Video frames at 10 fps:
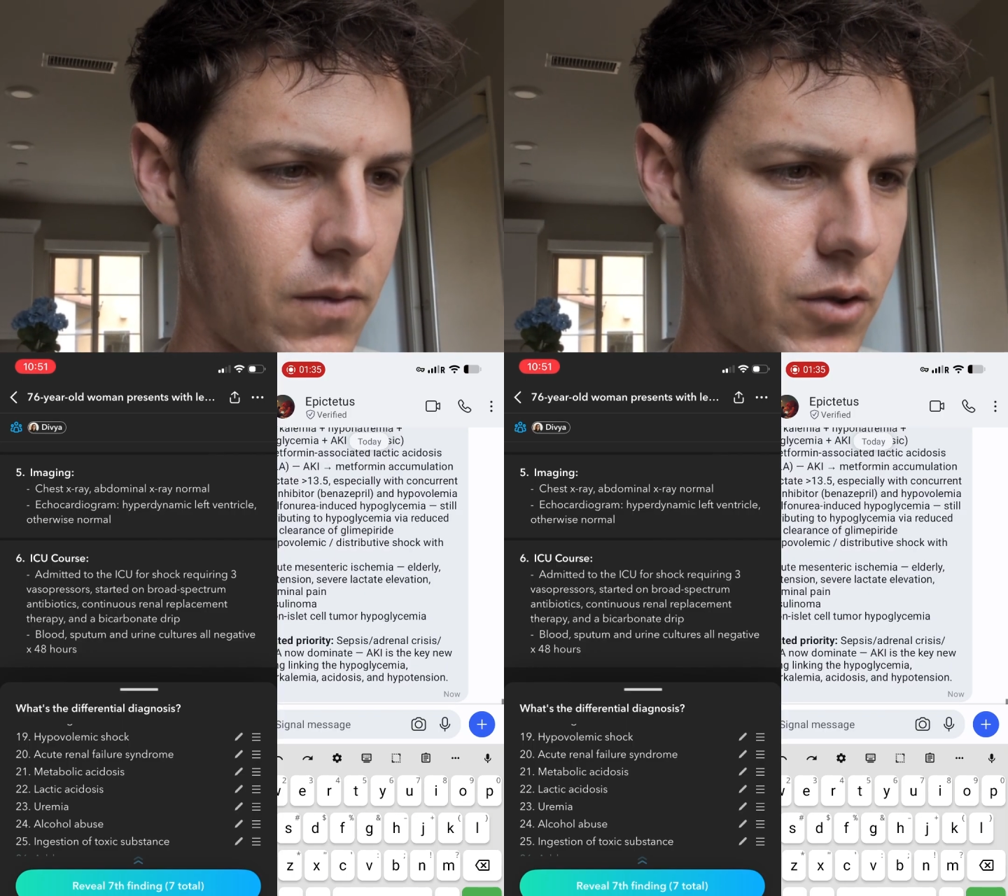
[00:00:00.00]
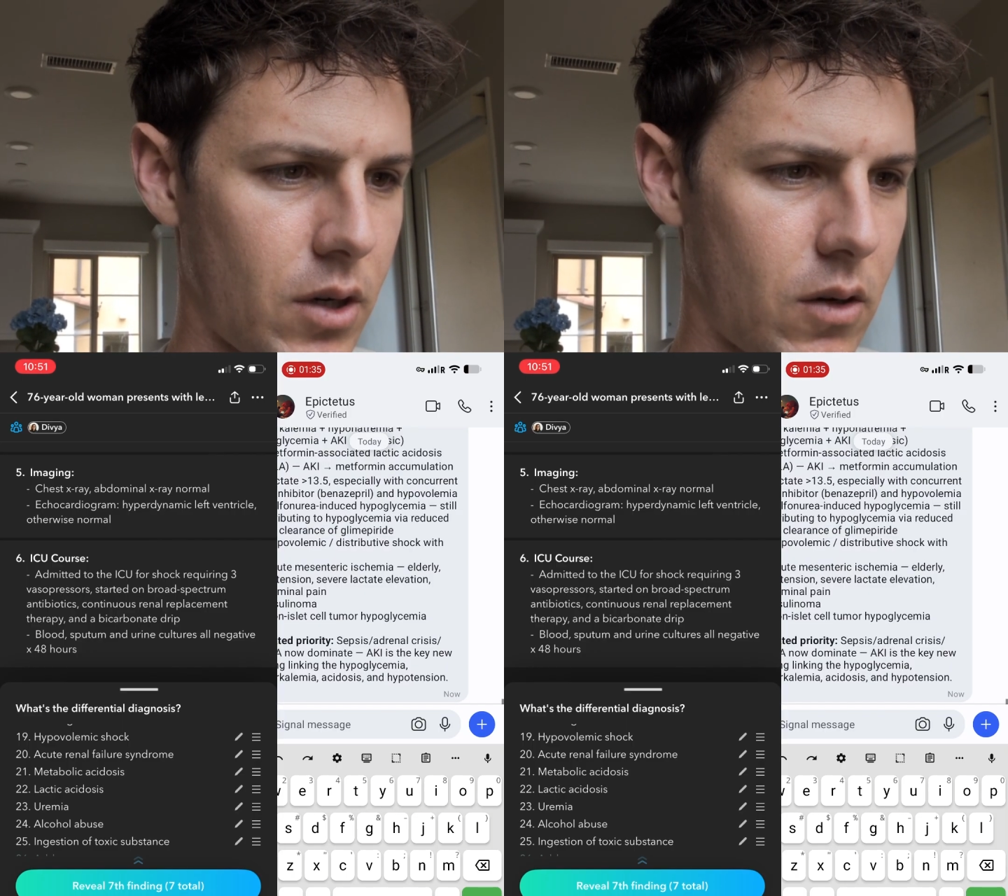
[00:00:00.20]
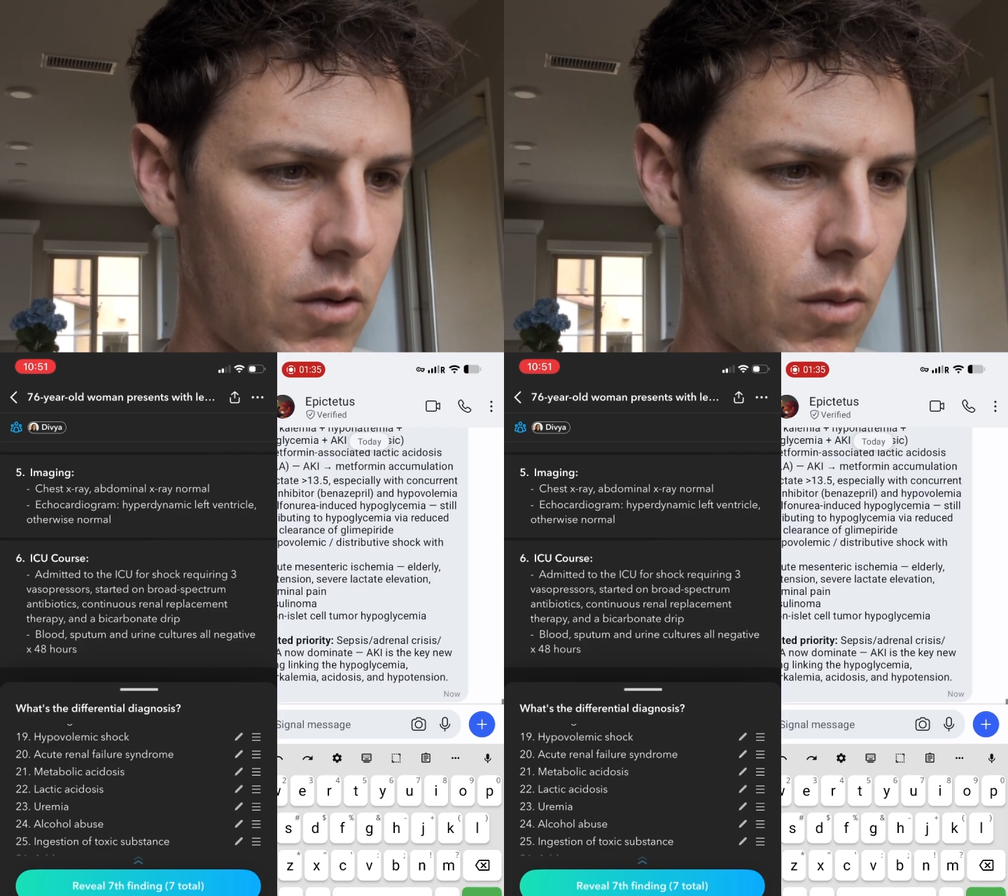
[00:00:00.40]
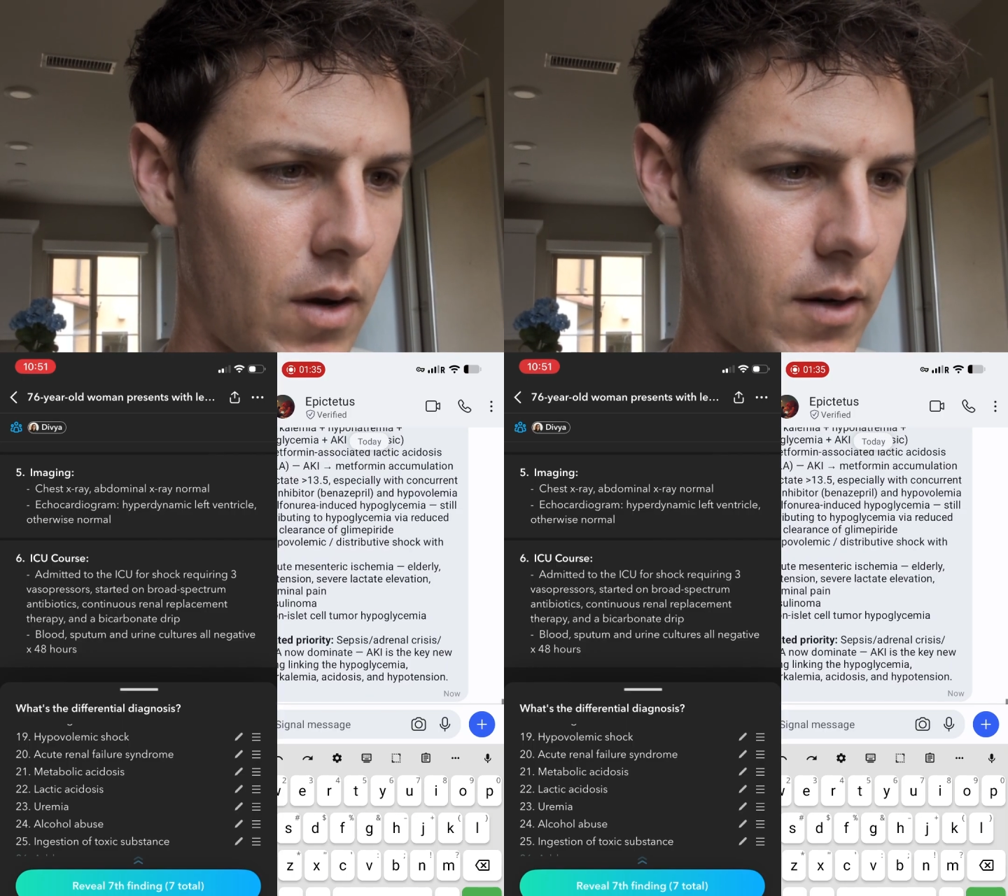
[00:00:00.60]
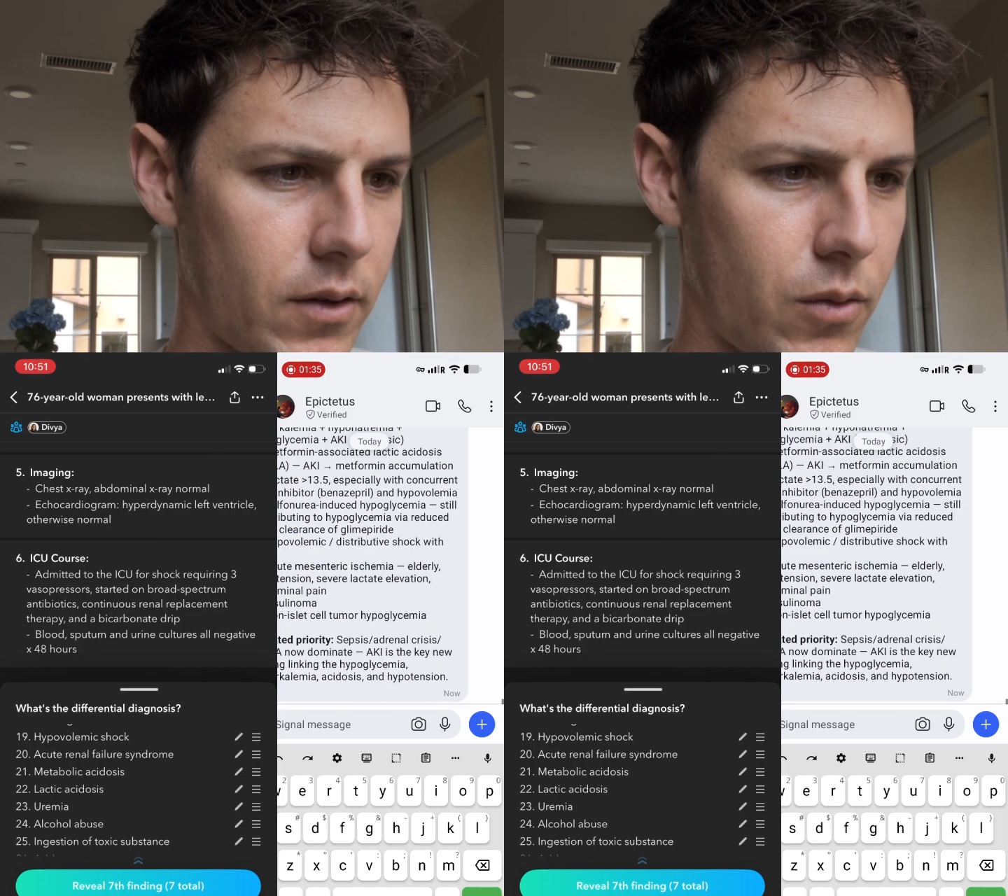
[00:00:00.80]
for shock
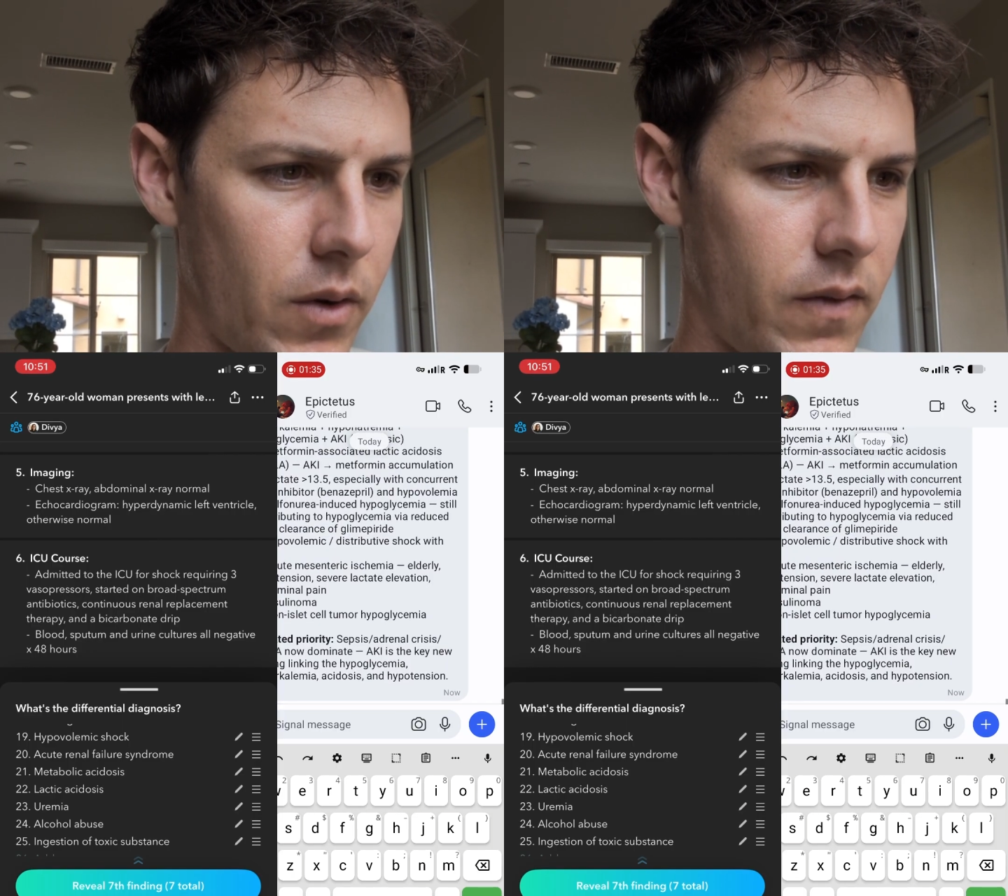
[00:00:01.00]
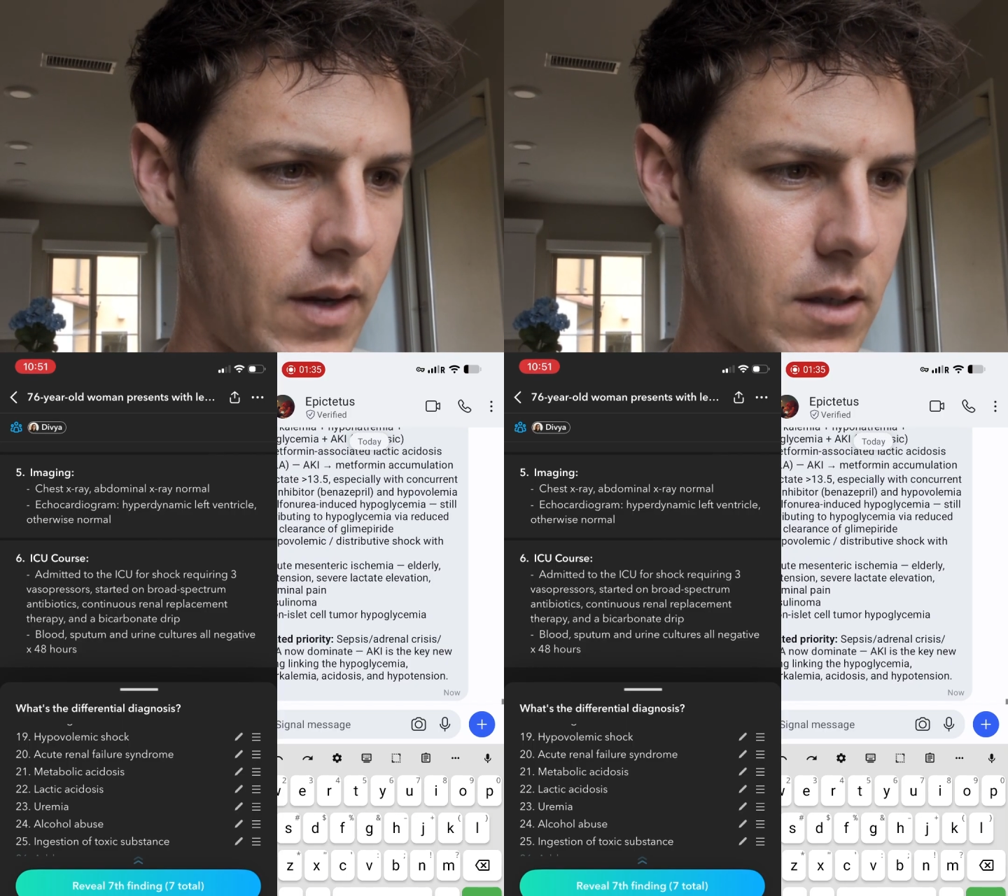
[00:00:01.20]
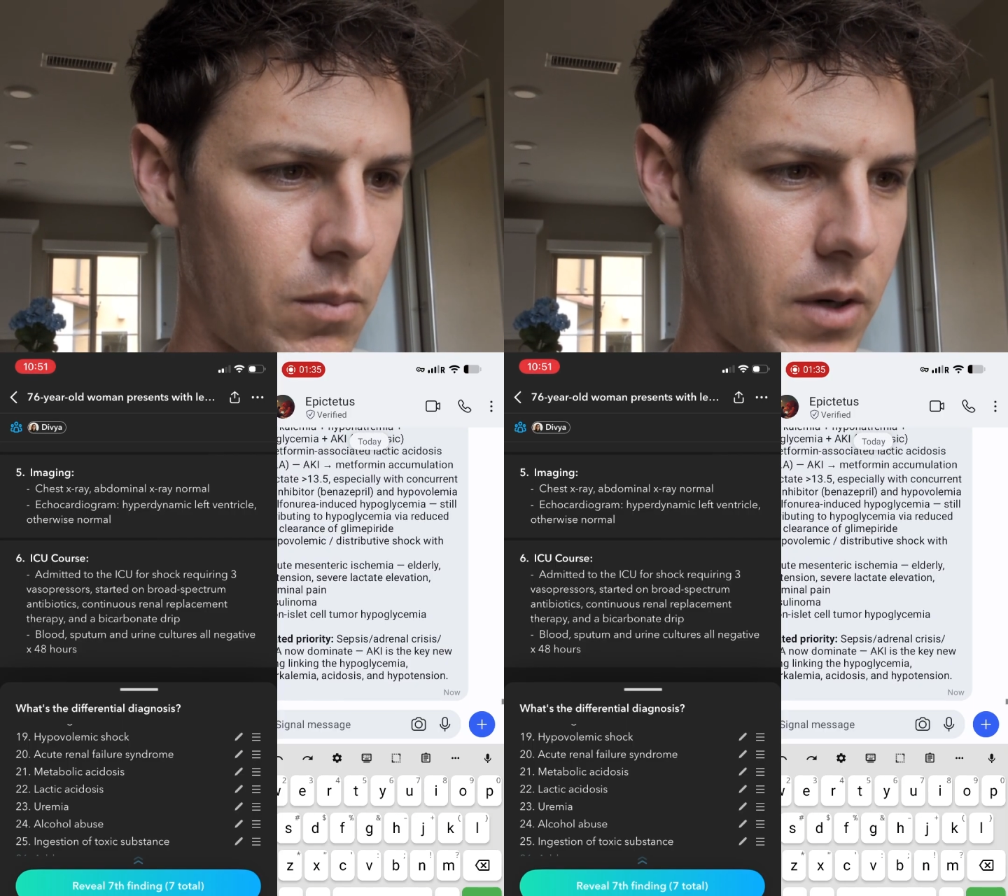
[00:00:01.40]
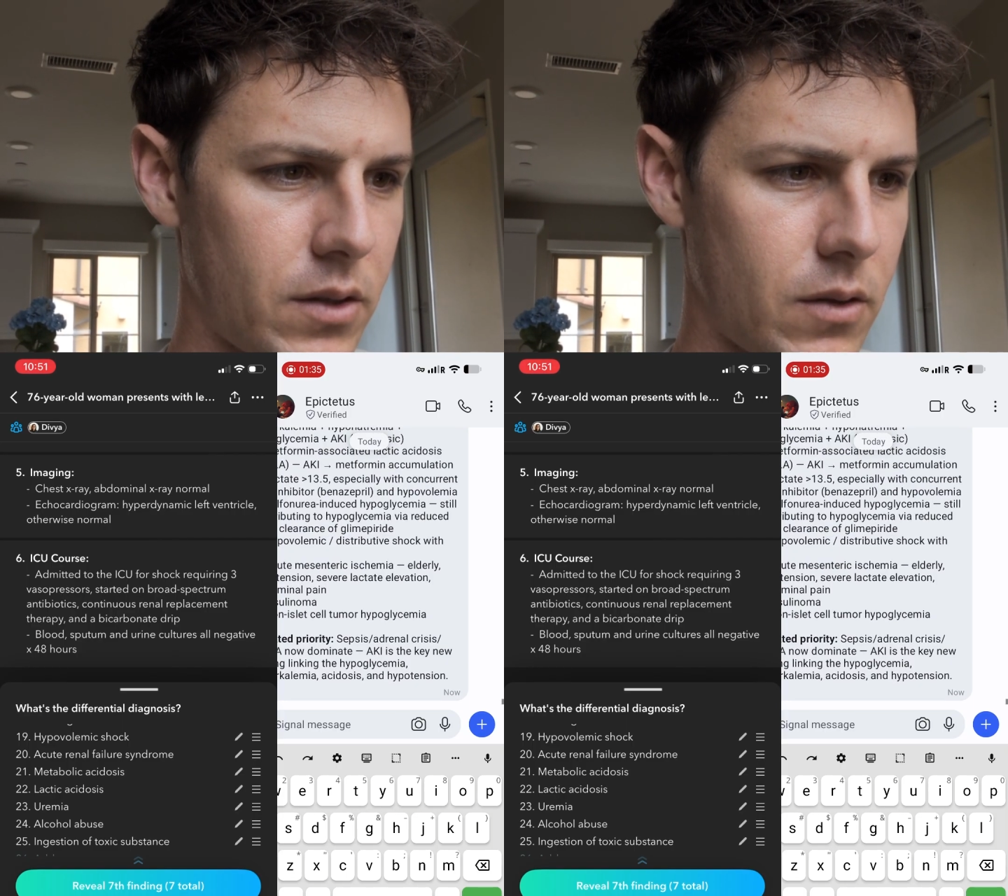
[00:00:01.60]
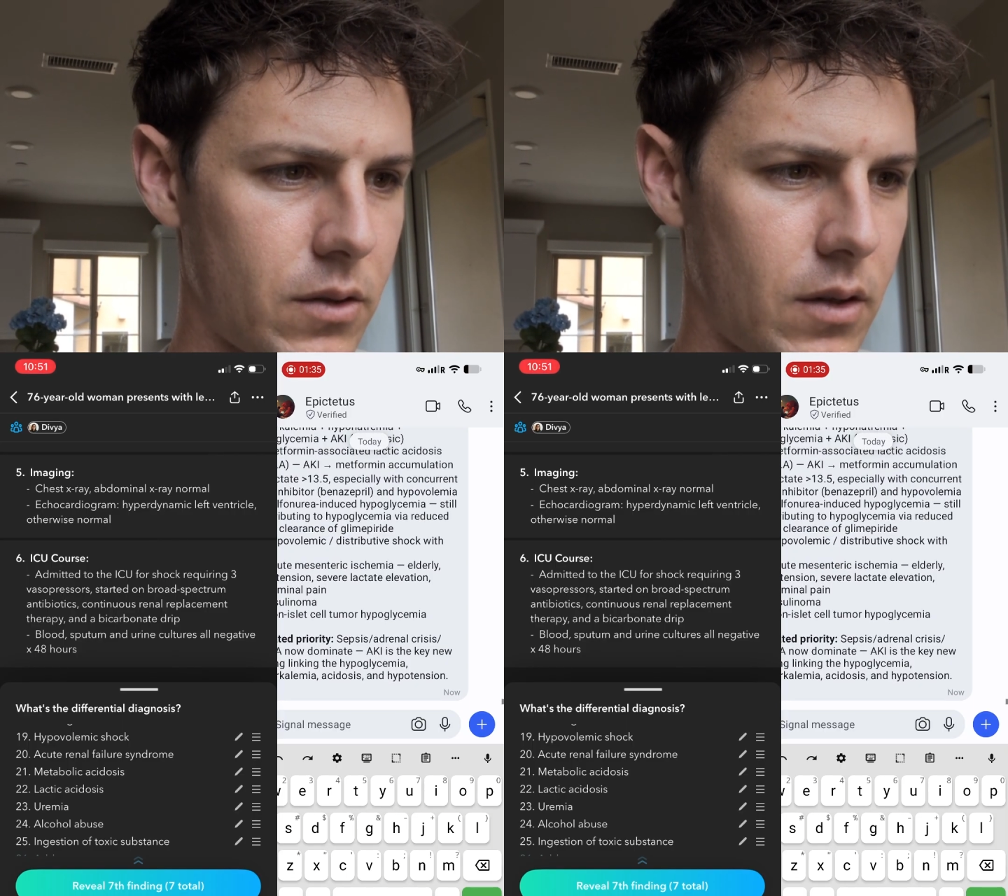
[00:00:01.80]
requiring 3 vasopressors,